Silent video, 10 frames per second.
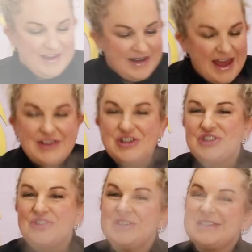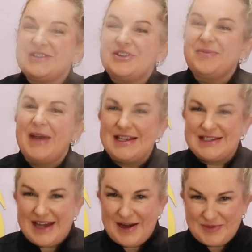Now the sugar syrup has
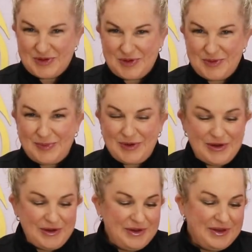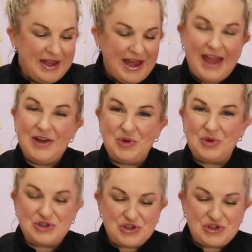come to a boil and all the